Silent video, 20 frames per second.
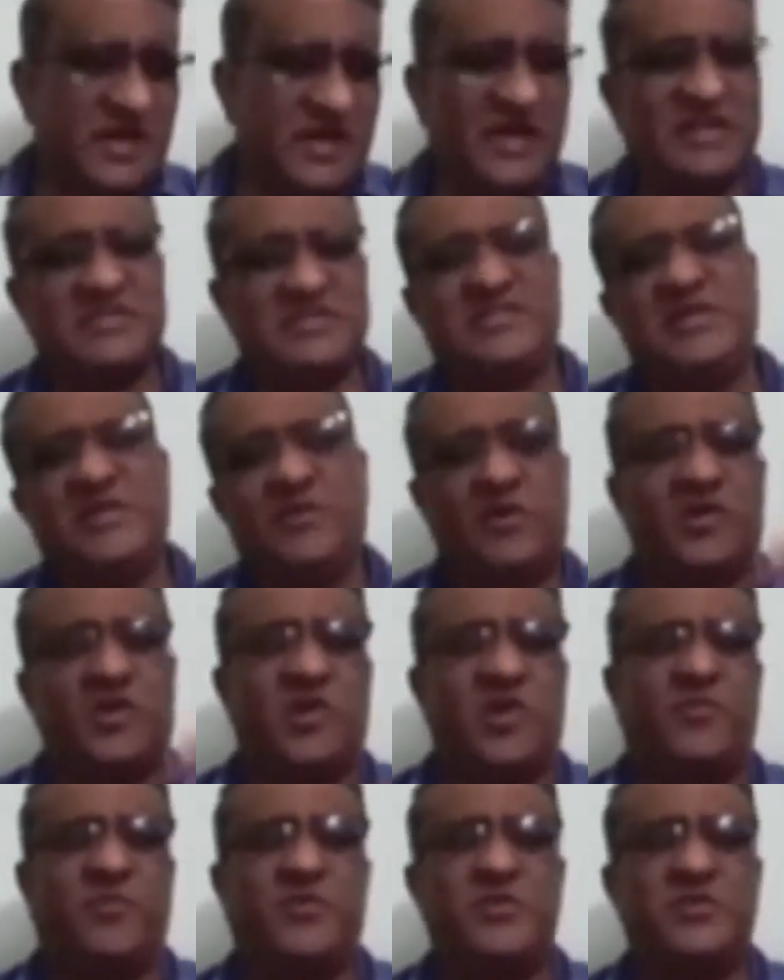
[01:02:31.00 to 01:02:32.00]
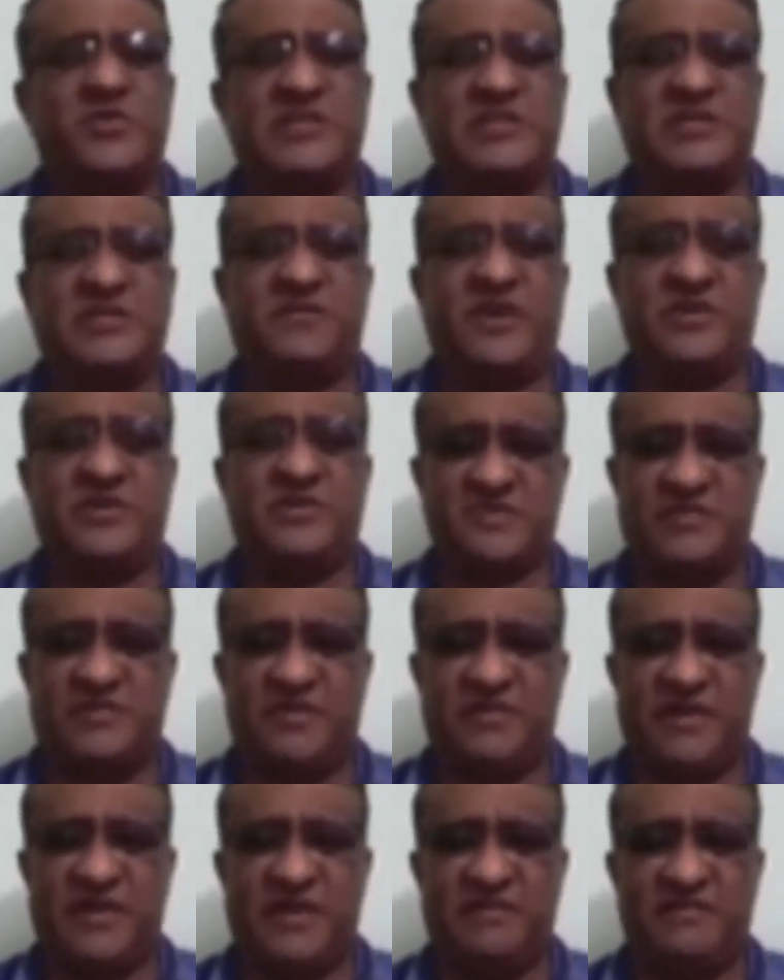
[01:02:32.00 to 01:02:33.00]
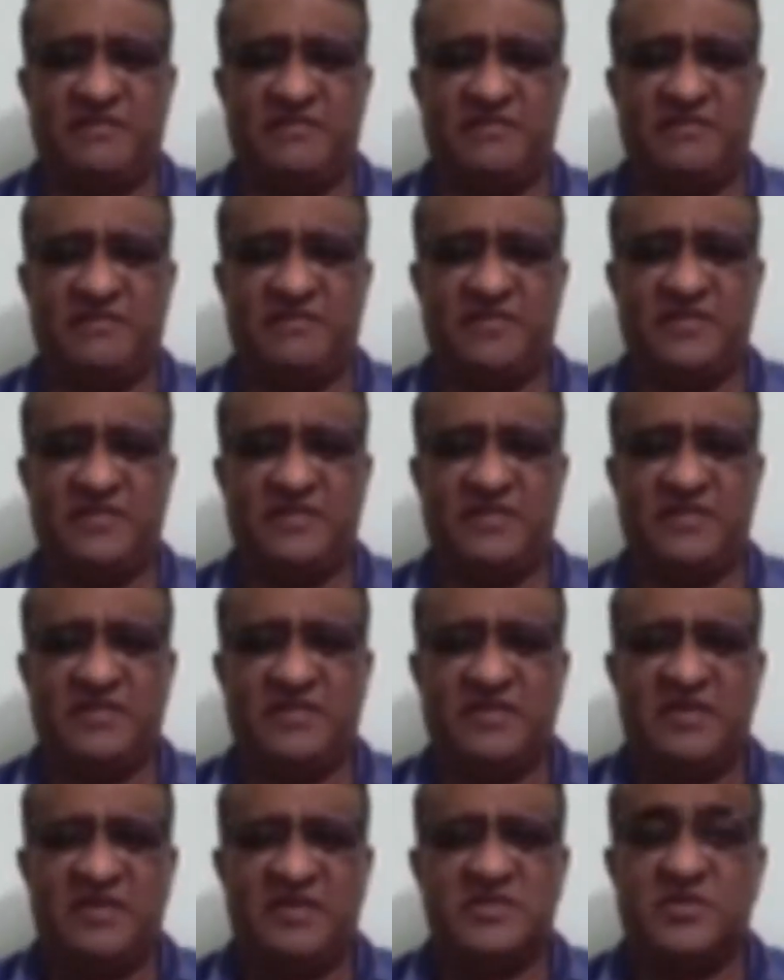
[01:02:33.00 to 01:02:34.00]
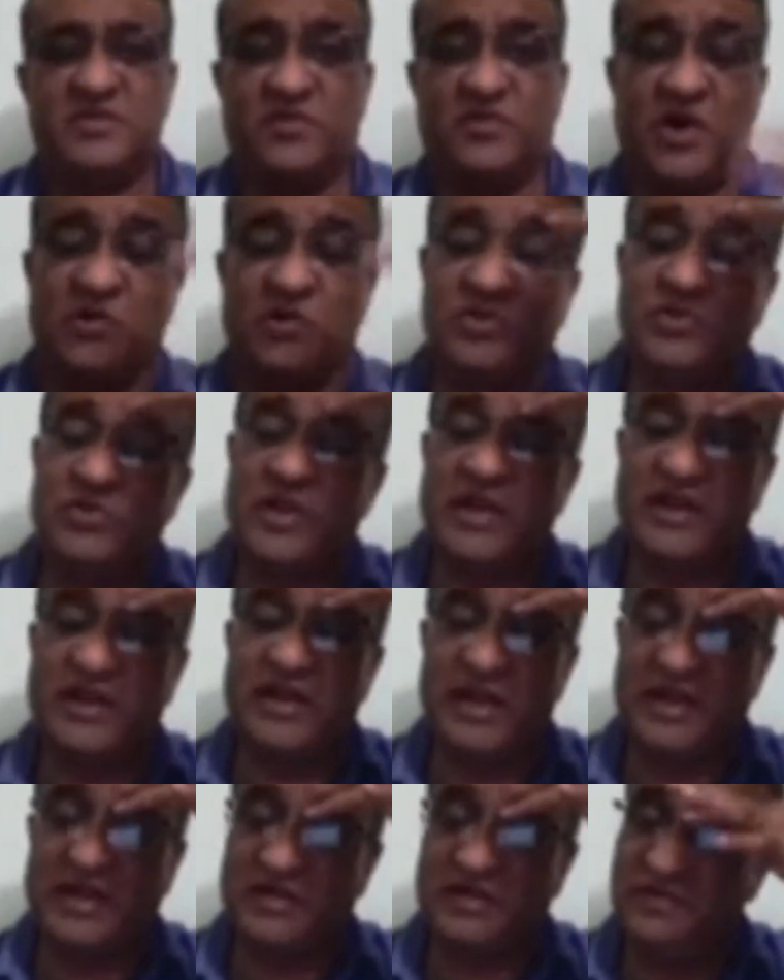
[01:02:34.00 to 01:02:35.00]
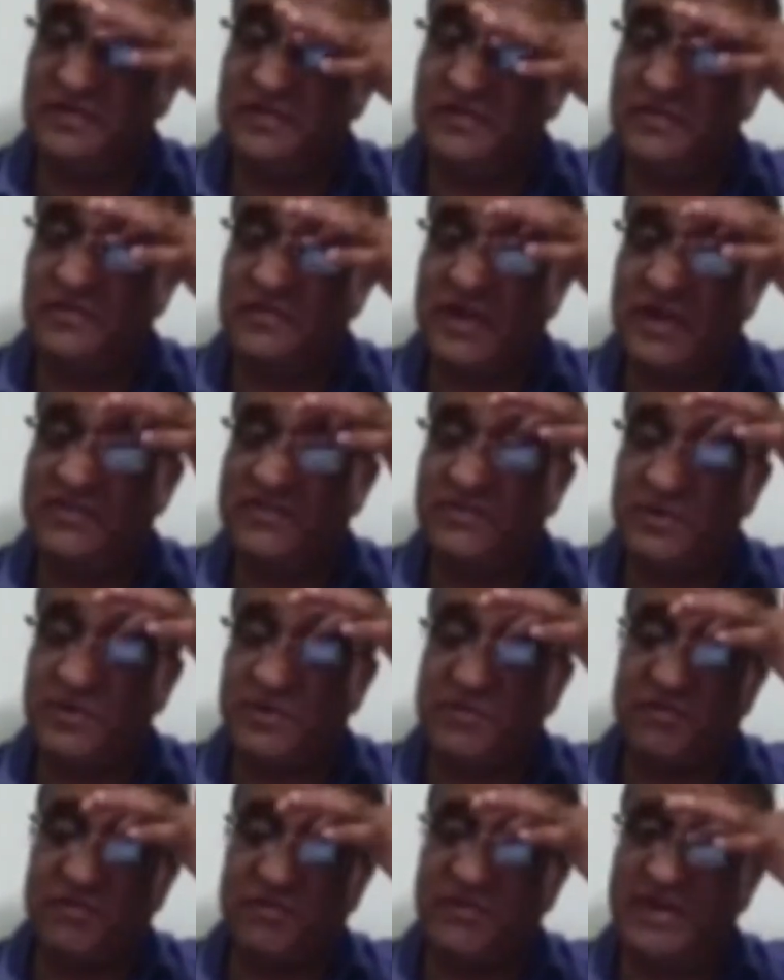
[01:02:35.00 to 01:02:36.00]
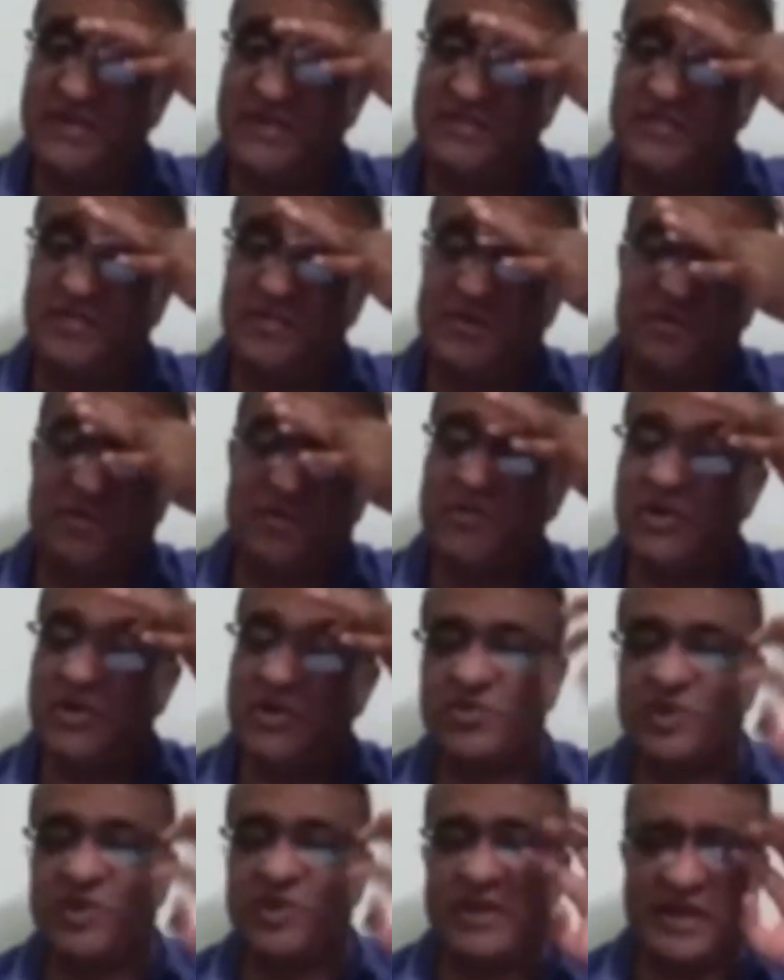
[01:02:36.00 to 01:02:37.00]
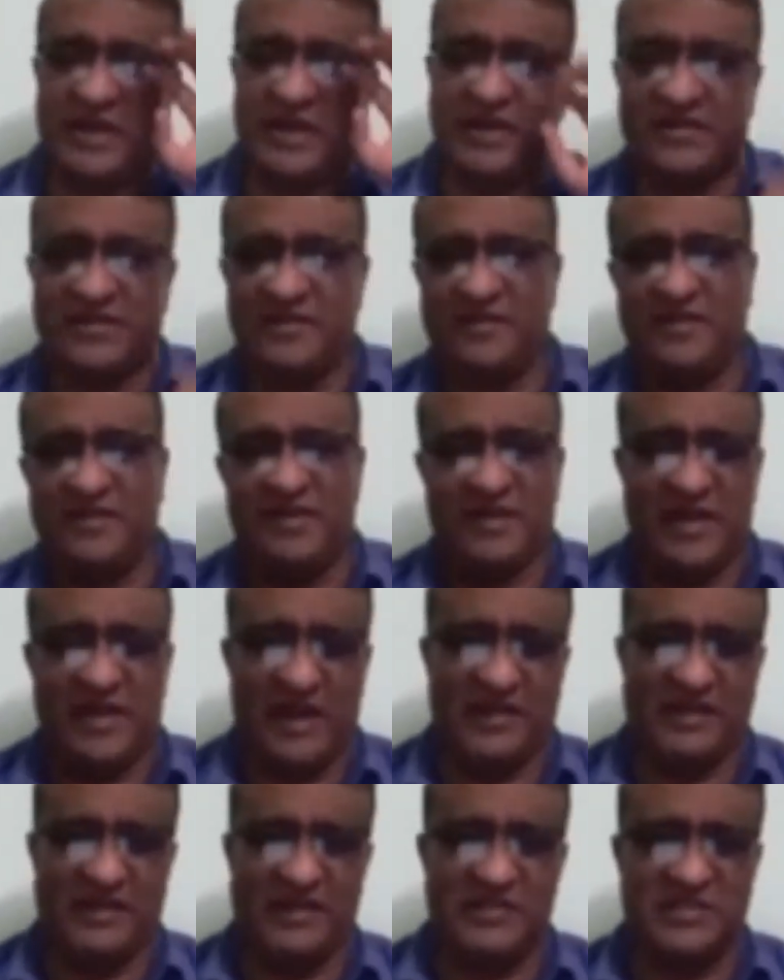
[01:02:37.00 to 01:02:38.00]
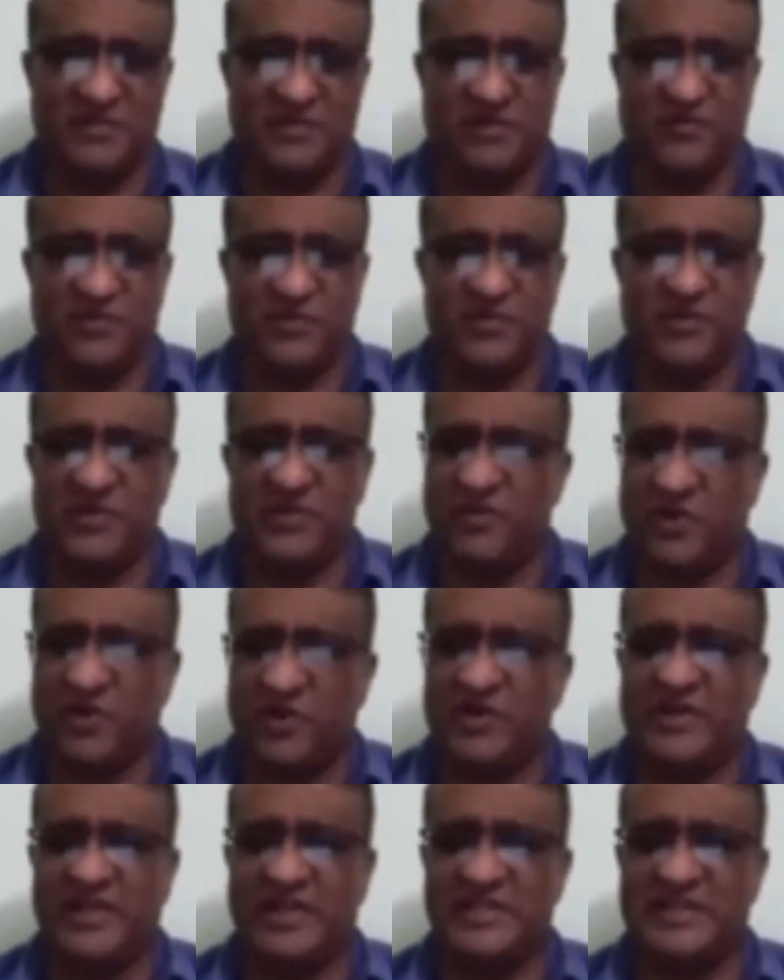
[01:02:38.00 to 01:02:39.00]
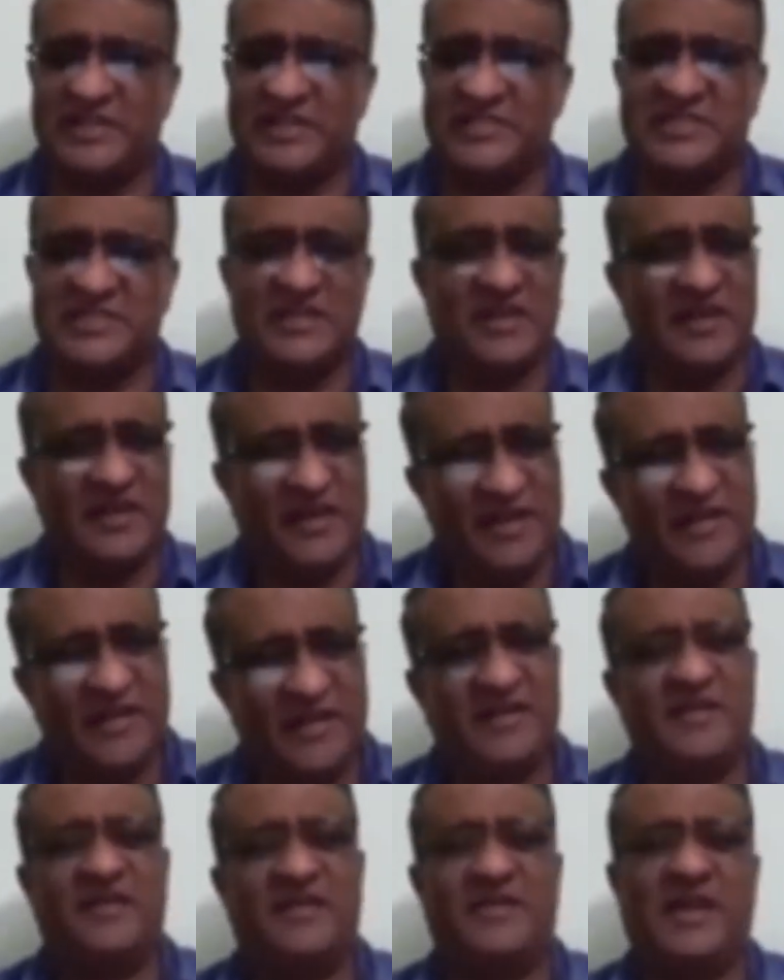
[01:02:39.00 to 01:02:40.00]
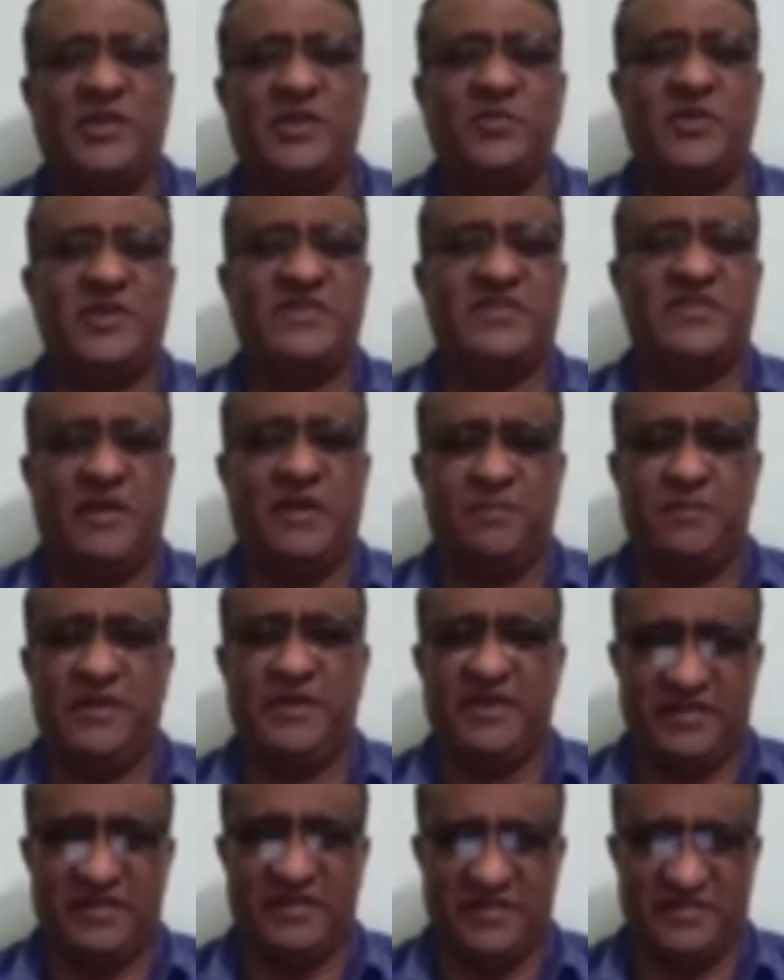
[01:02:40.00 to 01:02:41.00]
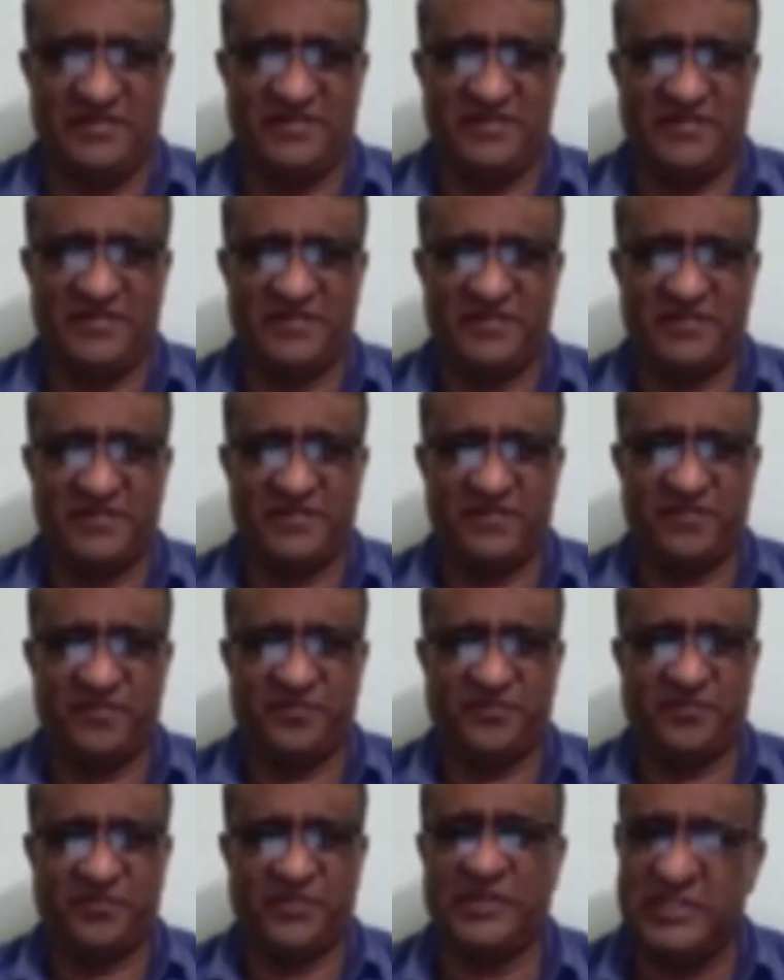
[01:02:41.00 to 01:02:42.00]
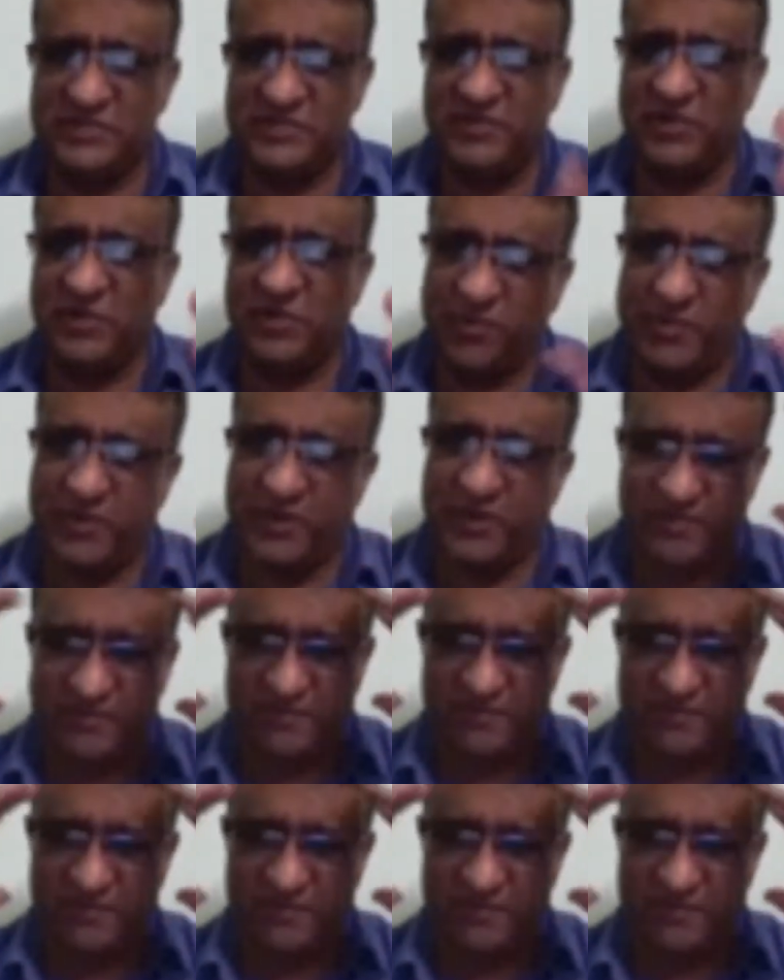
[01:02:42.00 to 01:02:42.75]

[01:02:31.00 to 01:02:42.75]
her CO dropped to 65 to 75. So how should I react? What is the problem? Where is the problem? How should I react? I think some of you, you are all teachers. Can you please help me in this? This will open up a